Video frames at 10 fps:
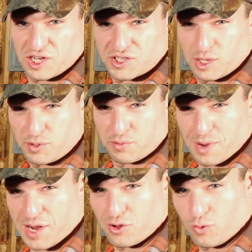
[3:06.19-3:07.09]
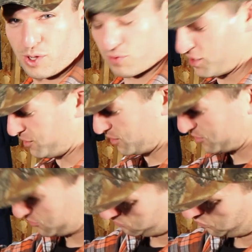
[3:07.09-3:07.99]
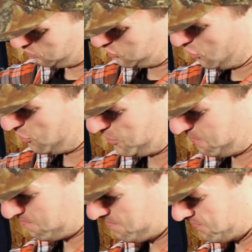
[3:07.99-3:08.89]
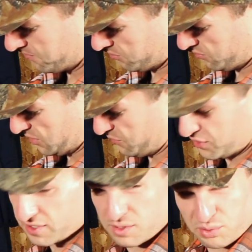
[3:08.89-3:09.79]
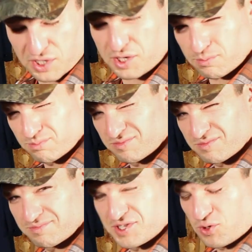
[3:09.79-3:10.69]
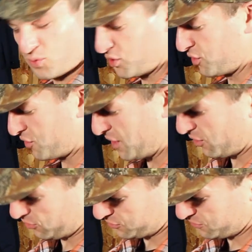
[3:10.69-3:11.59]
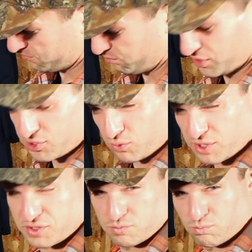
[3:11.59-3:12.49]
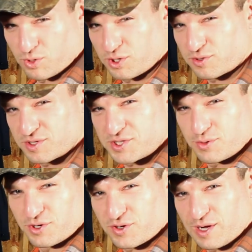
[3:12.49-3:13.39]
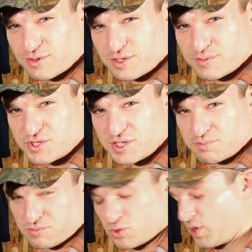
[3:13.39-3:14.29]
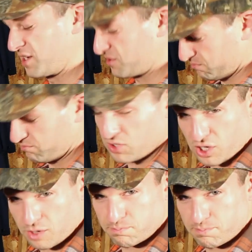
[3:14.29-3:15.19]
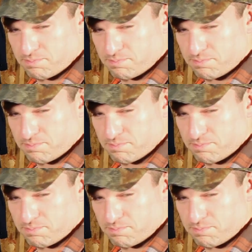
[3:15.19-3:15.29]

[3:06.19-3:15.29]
catching up on the manual while reading this, when you start it, if it doesn't blink, zero to 100 hours. Blinks once, 100 to 200 hours on the machine. Twice, up